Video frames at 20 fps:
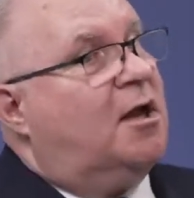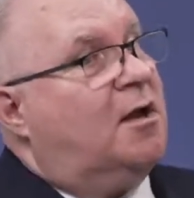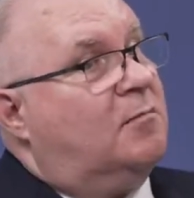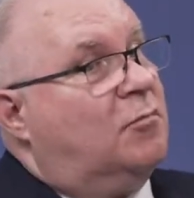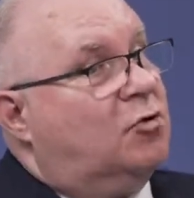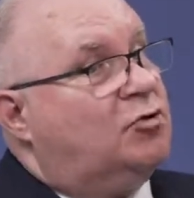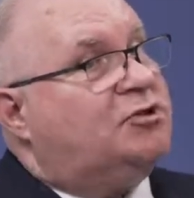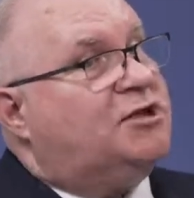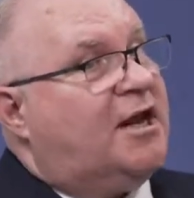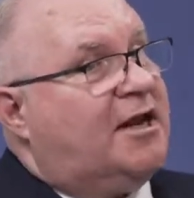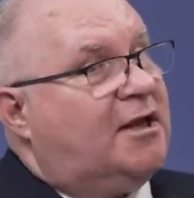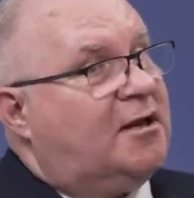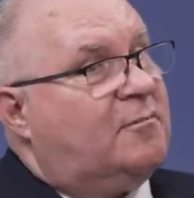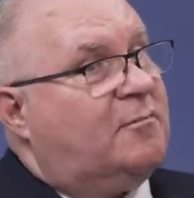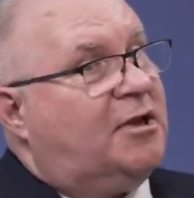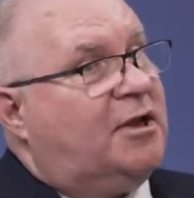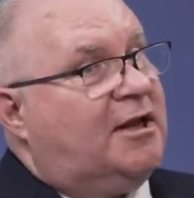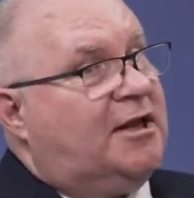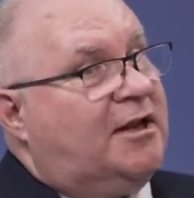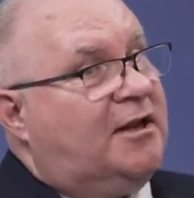Moon Jae-in
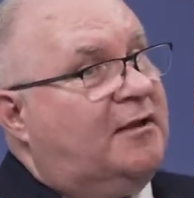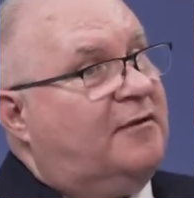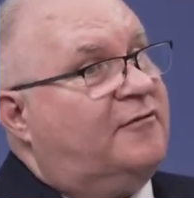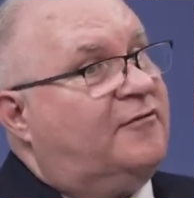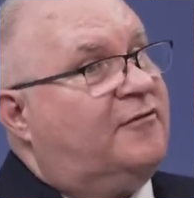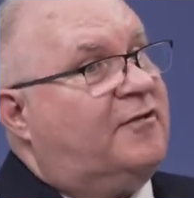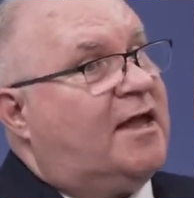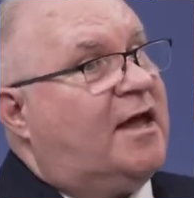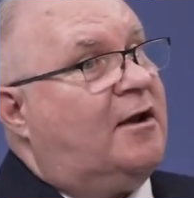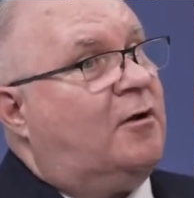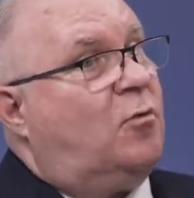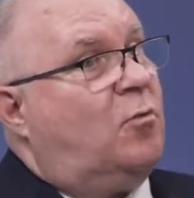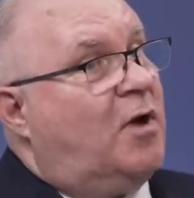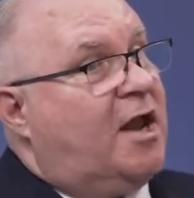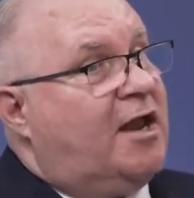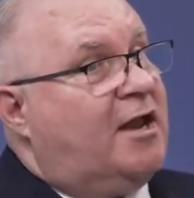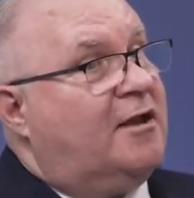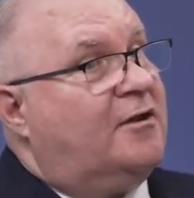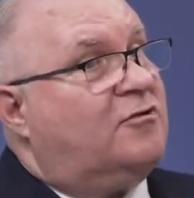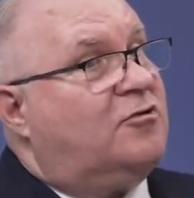believes that a
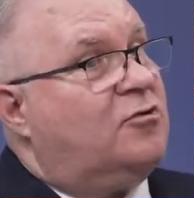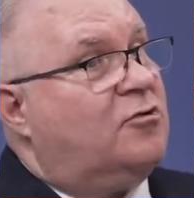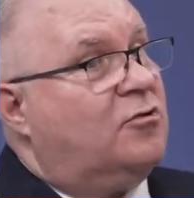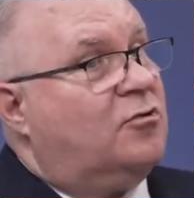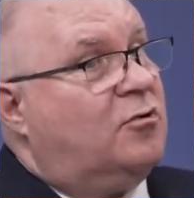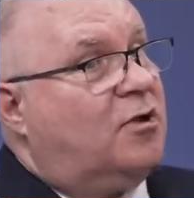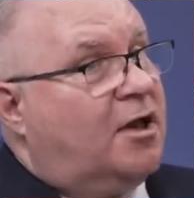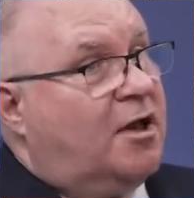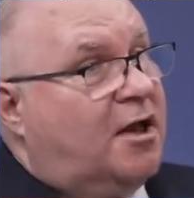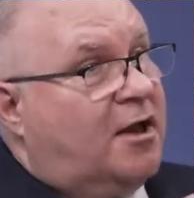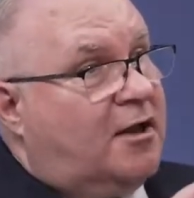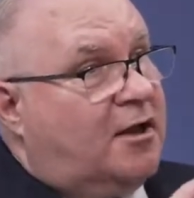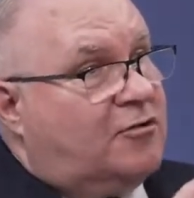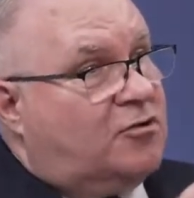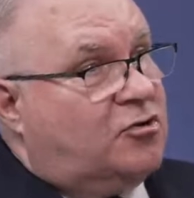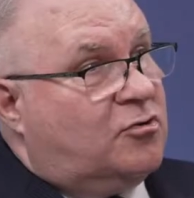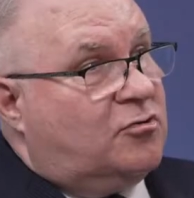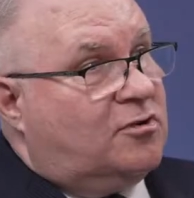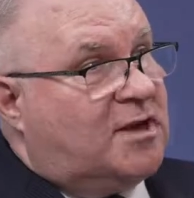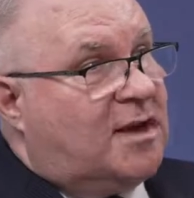way to
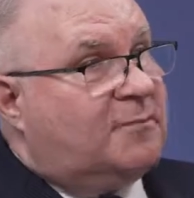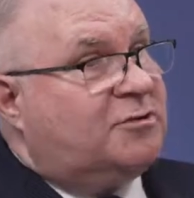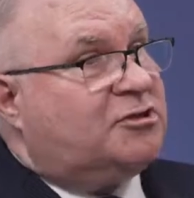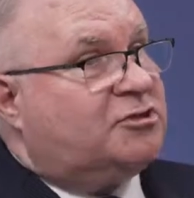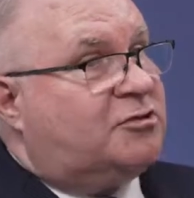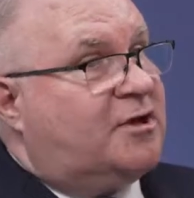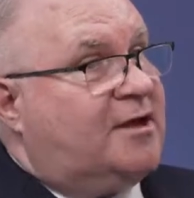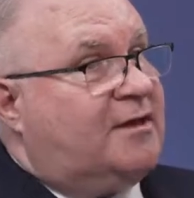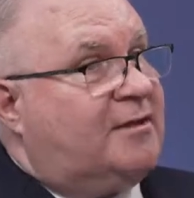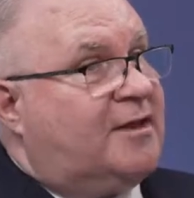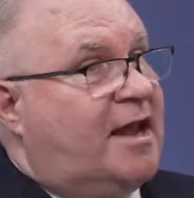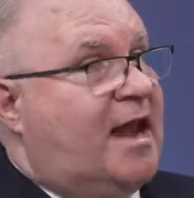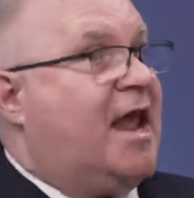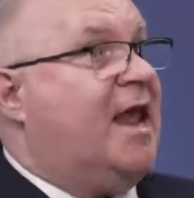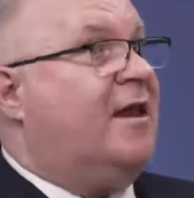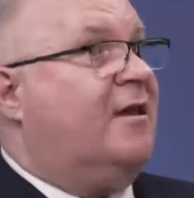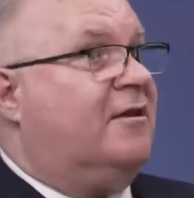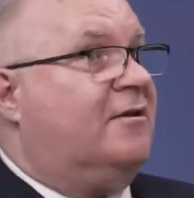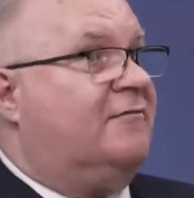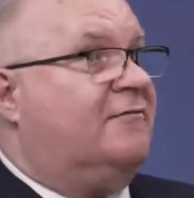demonstrate the
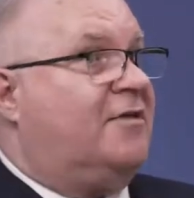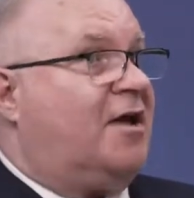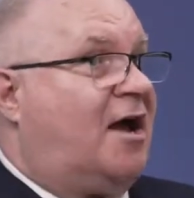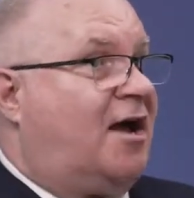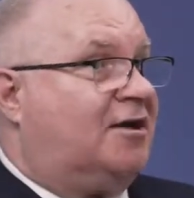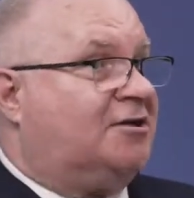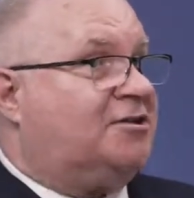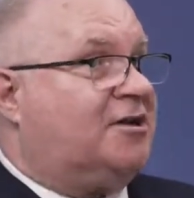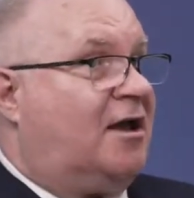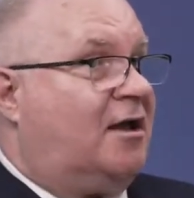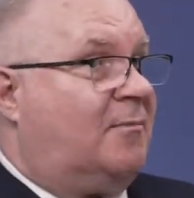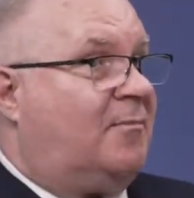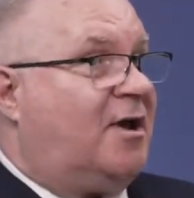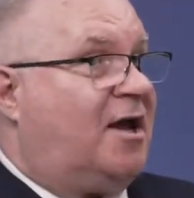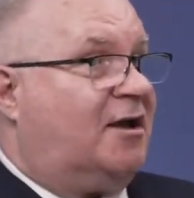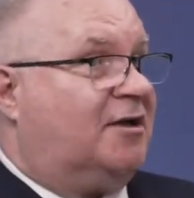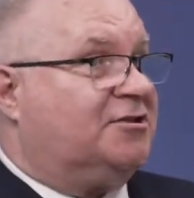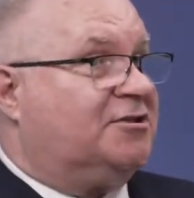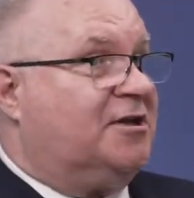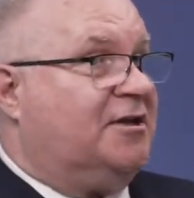end of the hostile
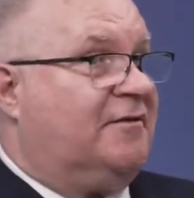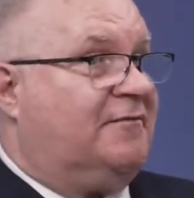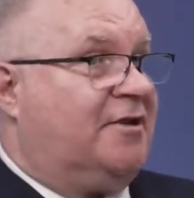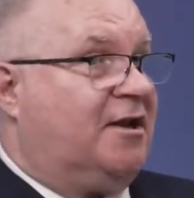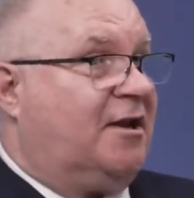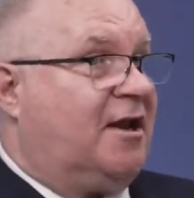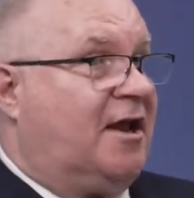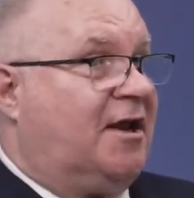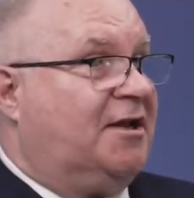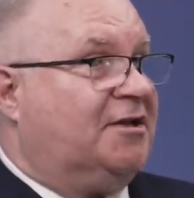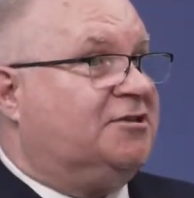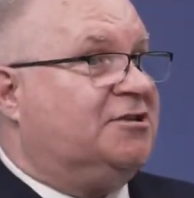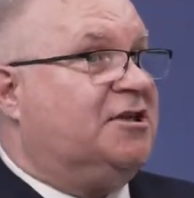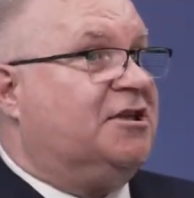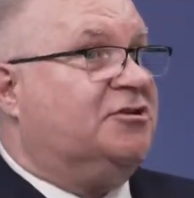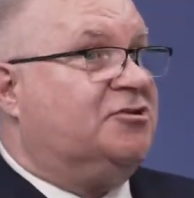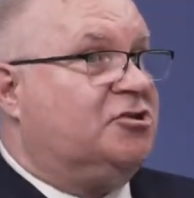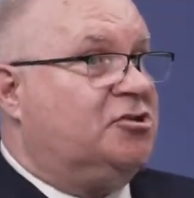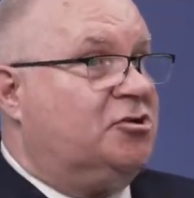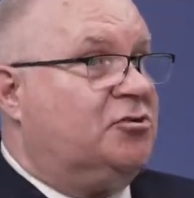policy of the alliance
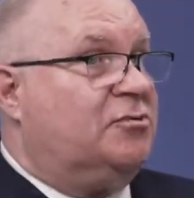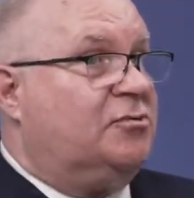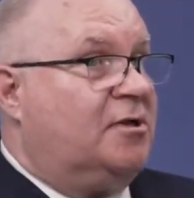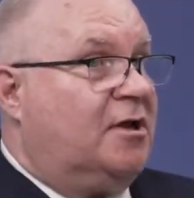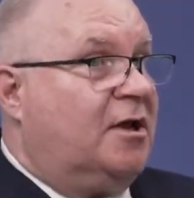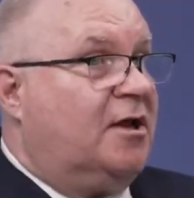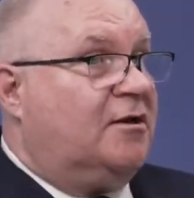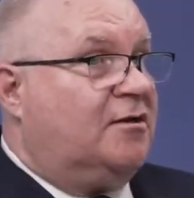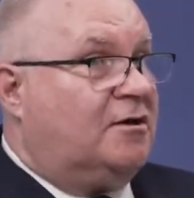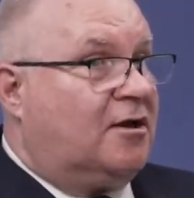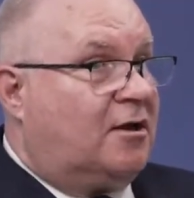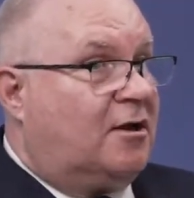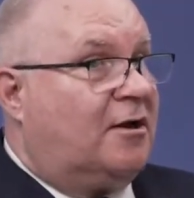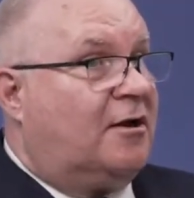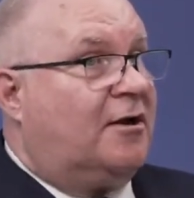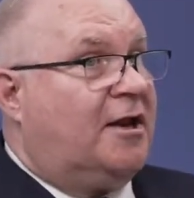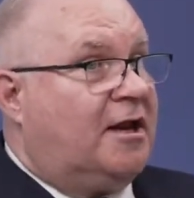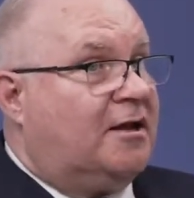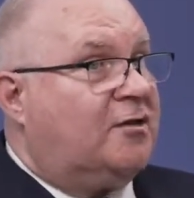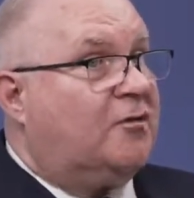is to
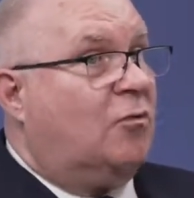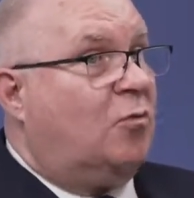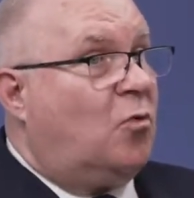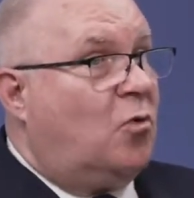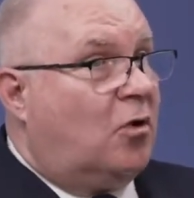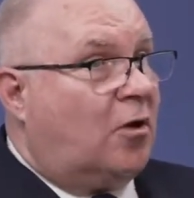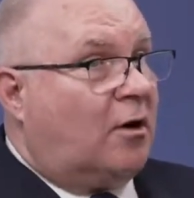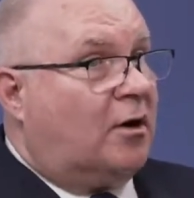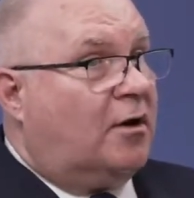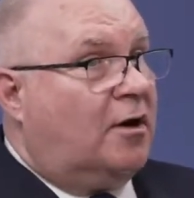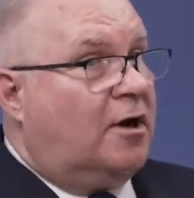declare an end to the war.